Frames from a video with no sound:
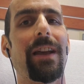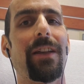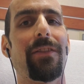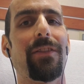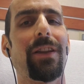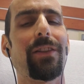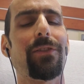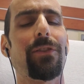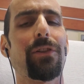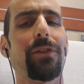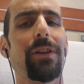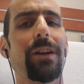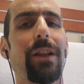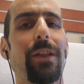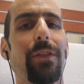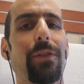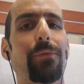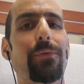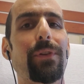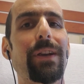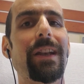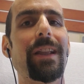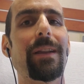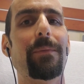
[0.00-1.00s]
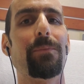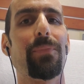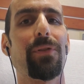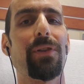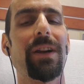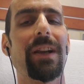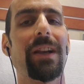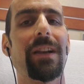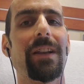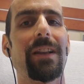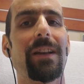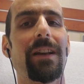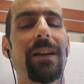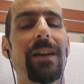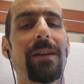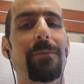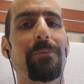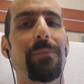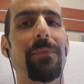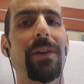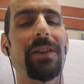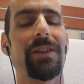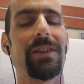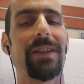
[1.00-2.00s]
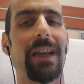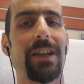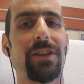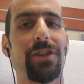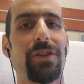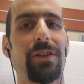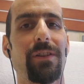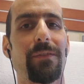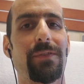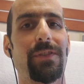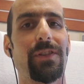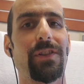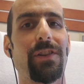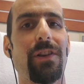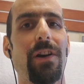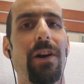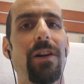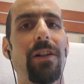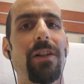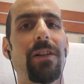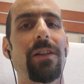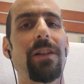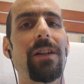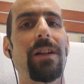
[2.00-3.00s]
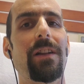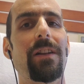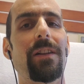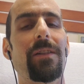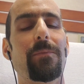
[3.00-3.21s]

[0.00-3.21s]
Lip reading: I think they're going to 3D print a section of skull,